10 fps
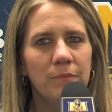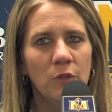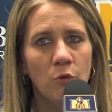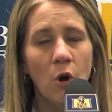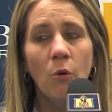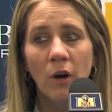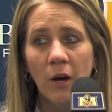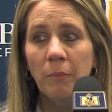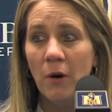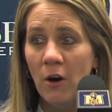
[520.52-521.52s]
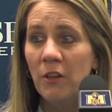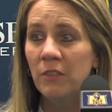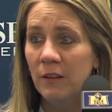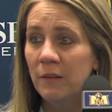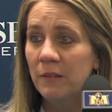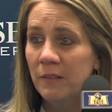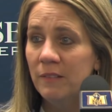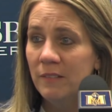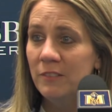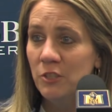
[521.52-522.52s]
grow up on the
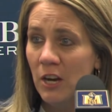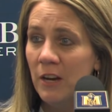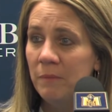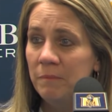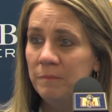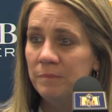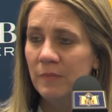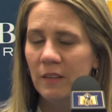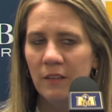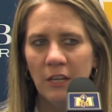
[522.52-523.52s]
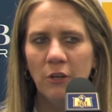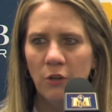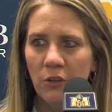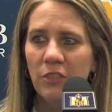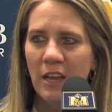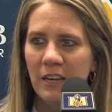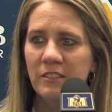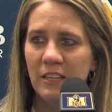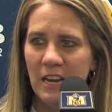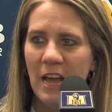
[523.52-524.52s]
job, that good
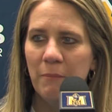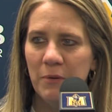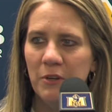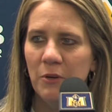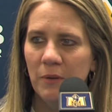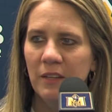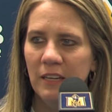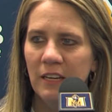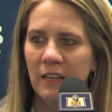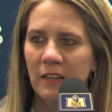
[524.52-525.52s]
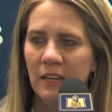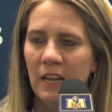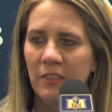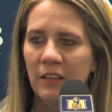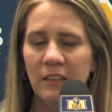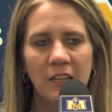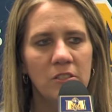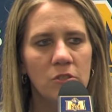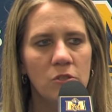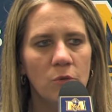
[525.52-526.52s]
things can happen to you in the end. And I think
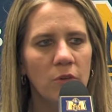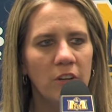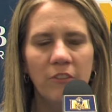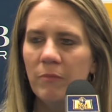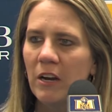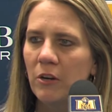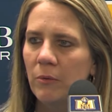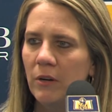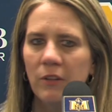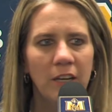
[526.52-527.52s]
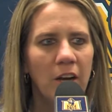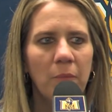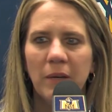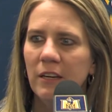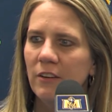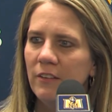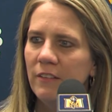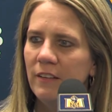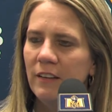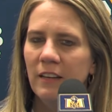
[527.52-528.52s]
that's the story of my career that got me here,
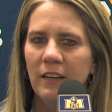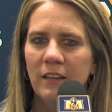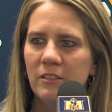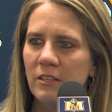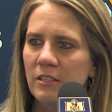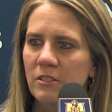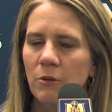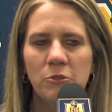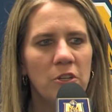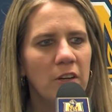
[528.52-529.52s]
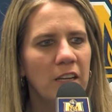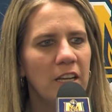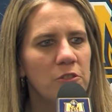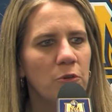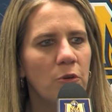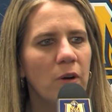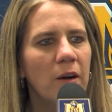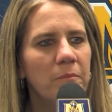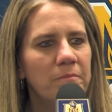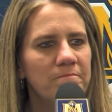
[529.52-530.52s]
is those young kids grew
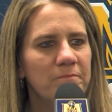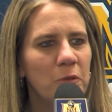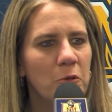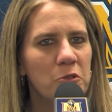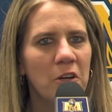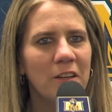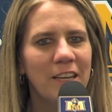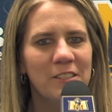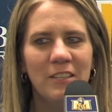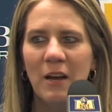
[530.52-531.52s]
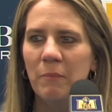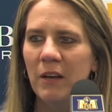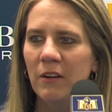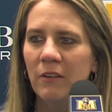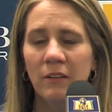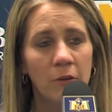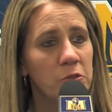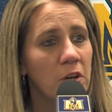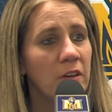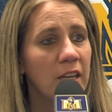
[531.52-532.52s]
up, those young kids got better, and
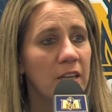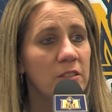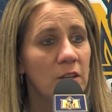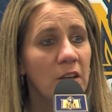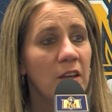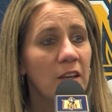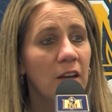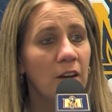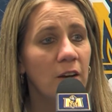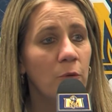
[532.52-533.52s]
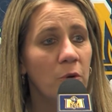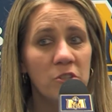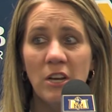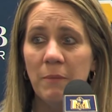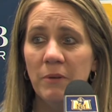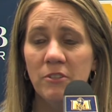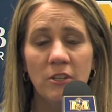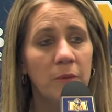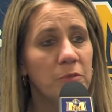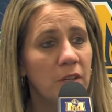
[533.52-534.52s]
those young kids won
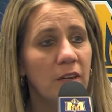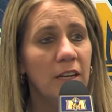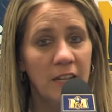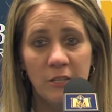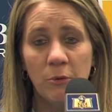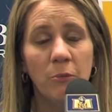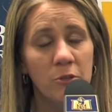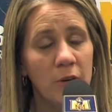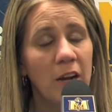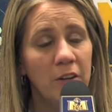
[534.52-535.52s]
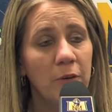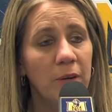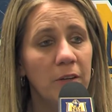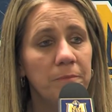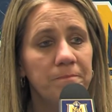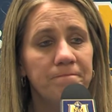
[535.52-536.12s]
championships. And that's what we're trying to do here.